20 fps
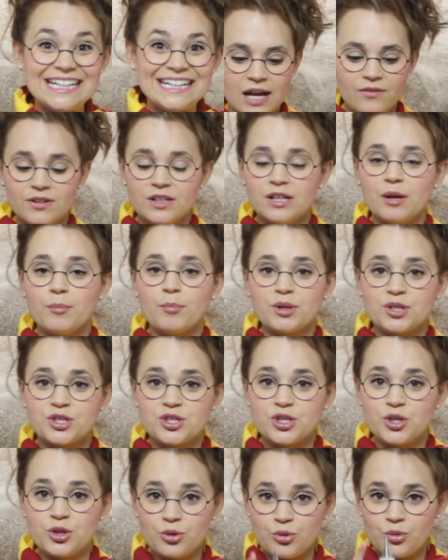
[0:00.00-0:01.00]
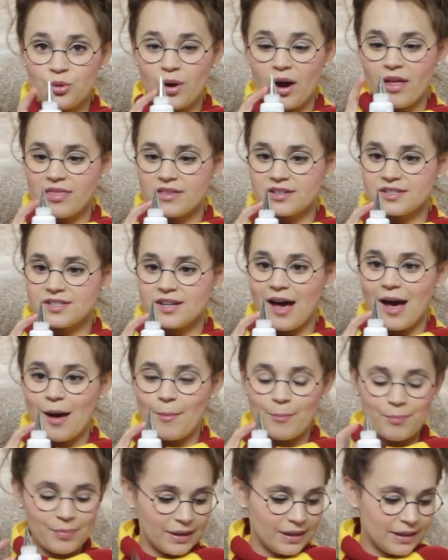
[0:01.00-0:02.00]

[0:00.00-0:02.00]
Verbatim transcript: I have a number two on the top.